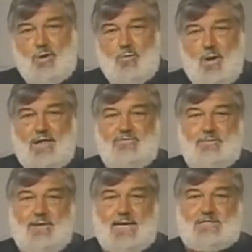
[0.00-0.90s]
We
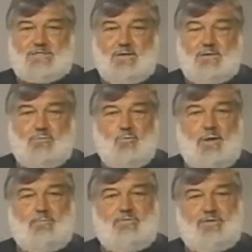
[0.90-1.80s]
want to make
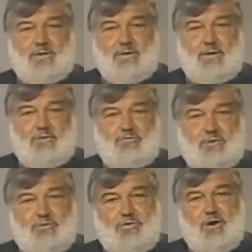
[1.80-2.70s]
certain when material
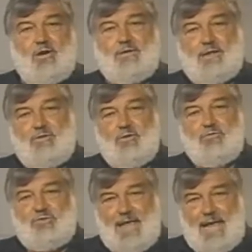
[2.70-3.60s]
is returned that
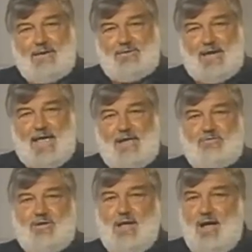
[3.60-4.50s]
those hang
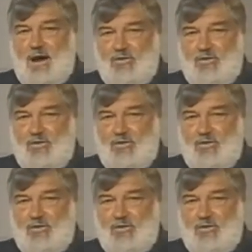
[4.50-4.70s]
tags